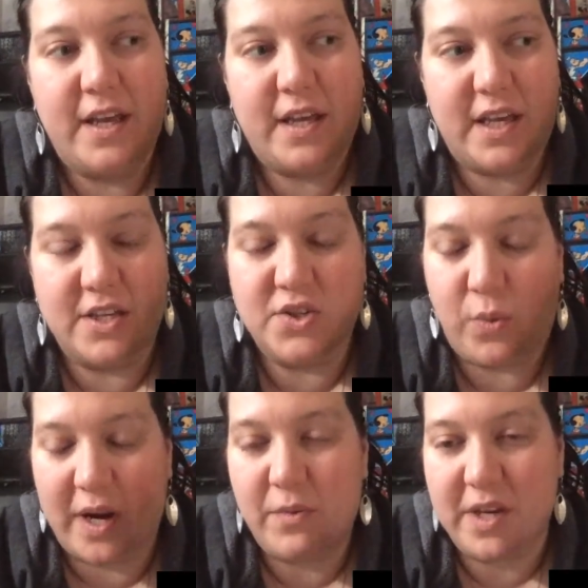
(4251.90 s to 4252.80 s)
in
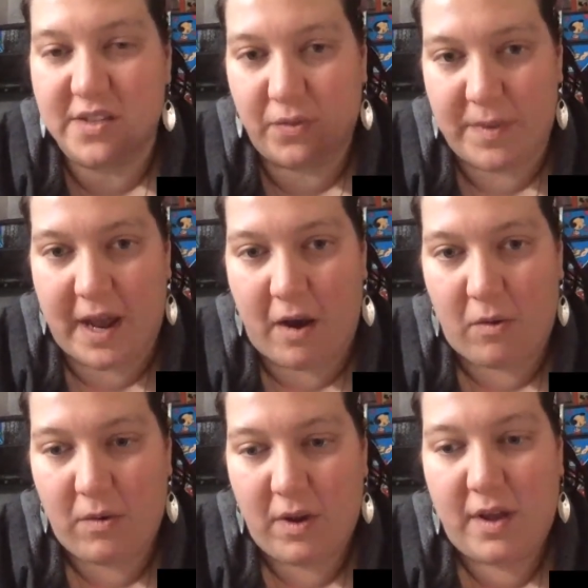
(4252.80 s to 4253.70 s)
20 weeks from now,
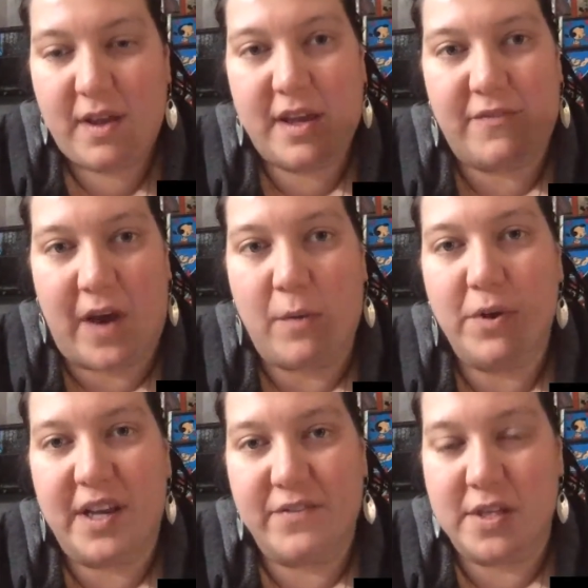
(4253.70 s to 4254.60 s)
if I were
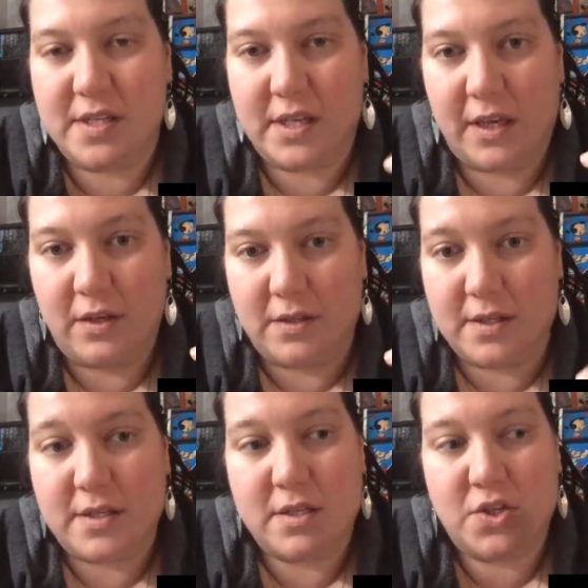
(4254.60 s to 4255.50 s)
given the
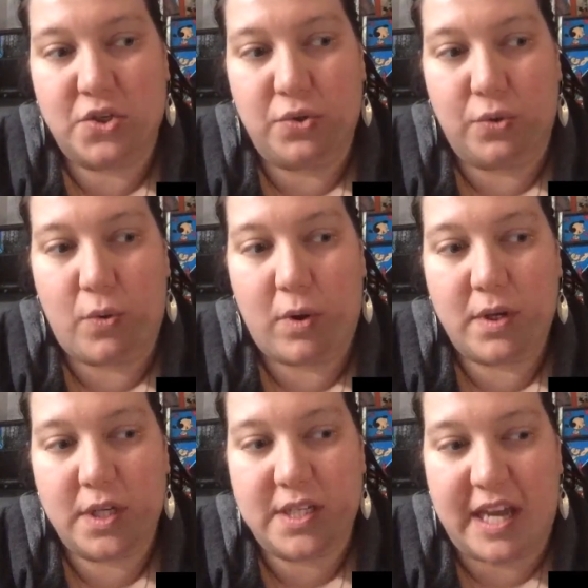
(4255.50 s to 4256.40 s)
skills to
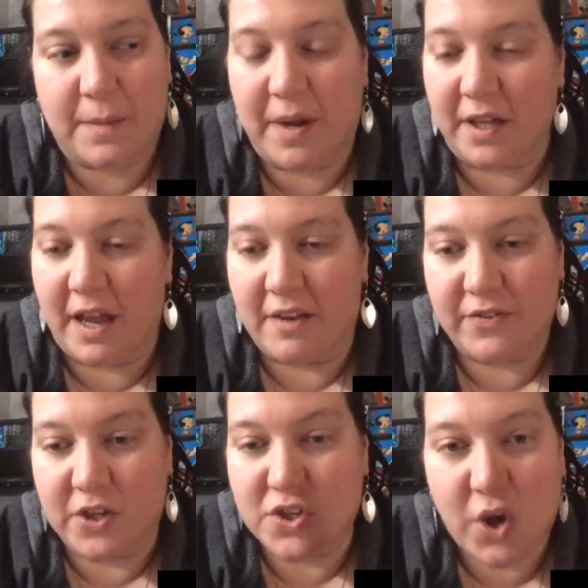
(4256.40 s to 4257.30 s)
take my life
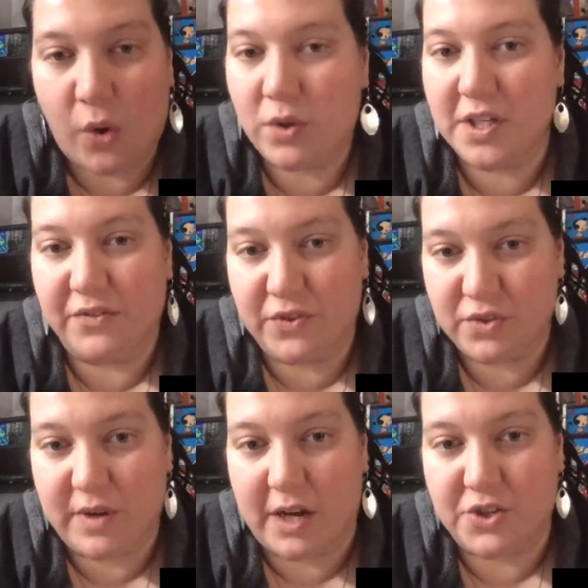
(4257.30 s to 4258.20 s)
in a totally different
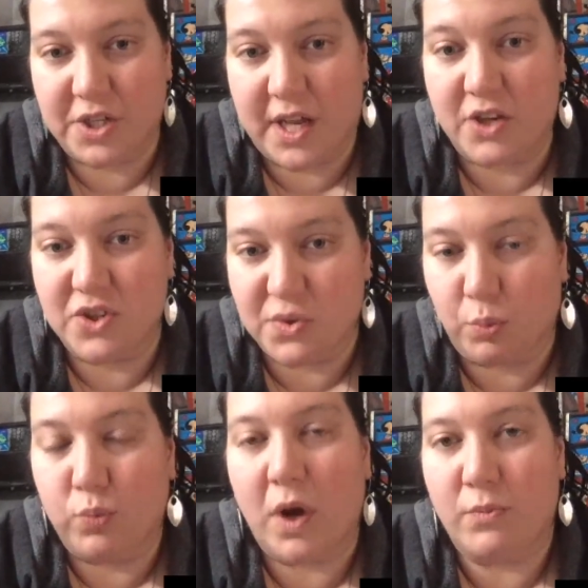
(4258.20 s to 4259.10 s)
direction and just
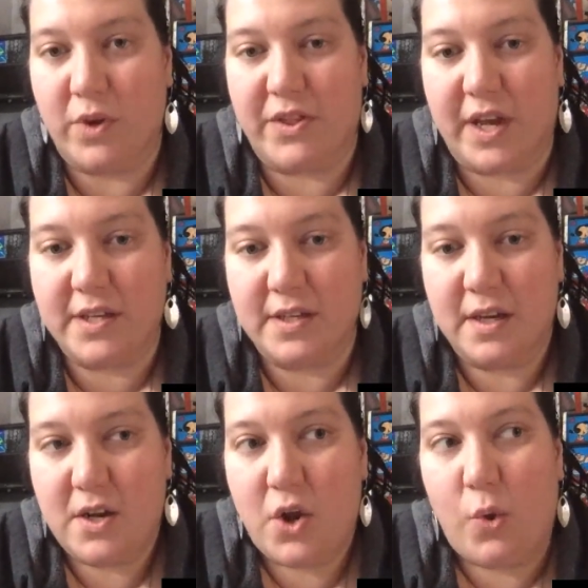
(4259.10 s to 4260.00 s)
run with it,
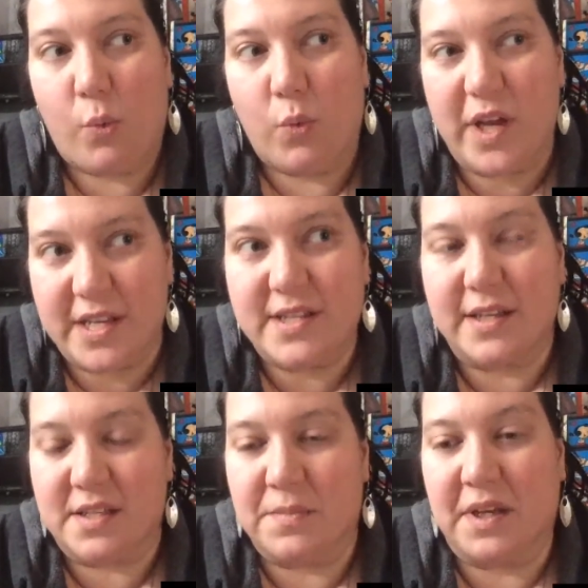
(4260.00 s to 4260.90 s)
is
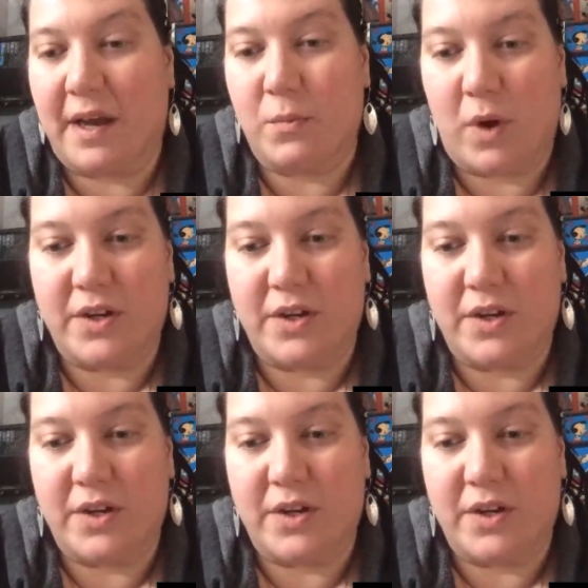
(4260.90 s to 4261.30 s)
that something I'd want to